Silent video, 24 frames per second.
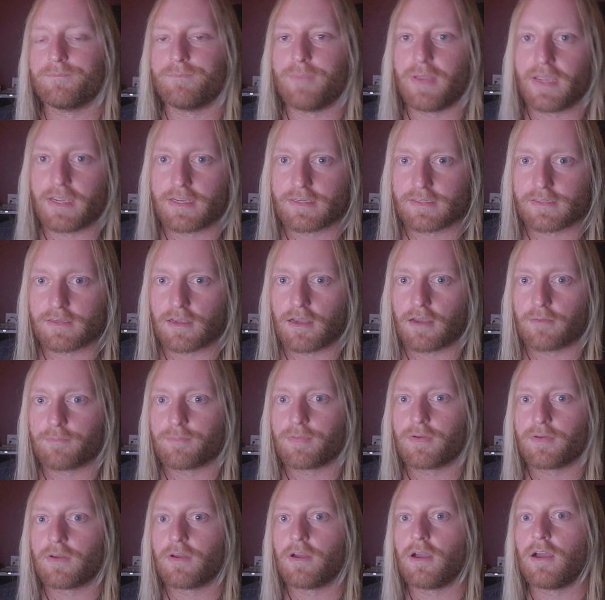picks
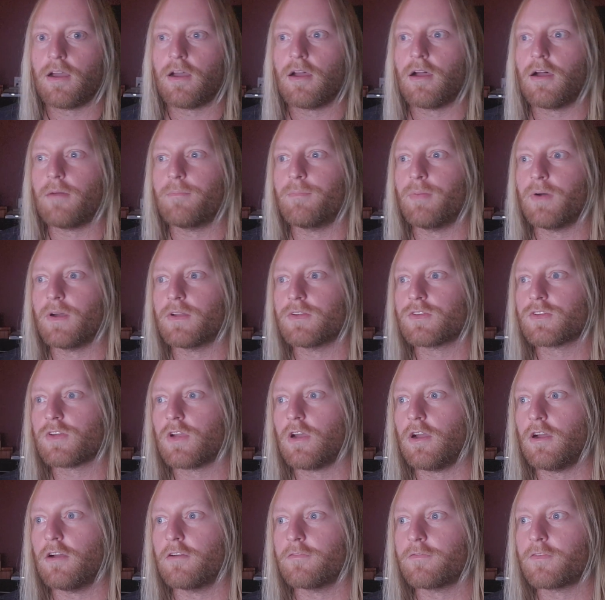up a bunch
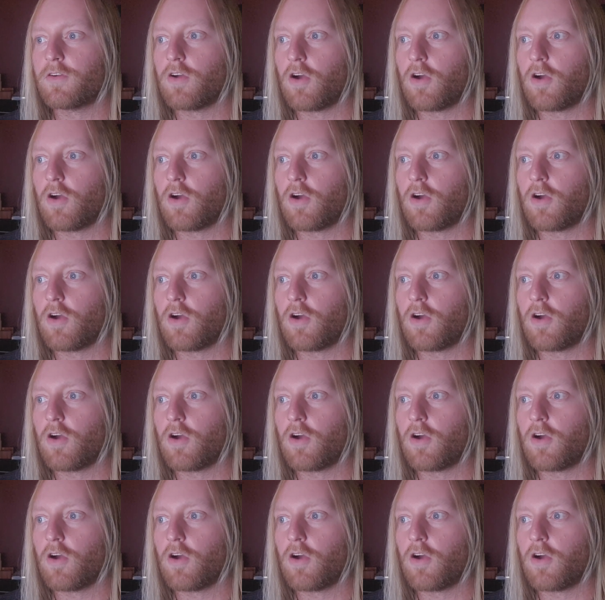of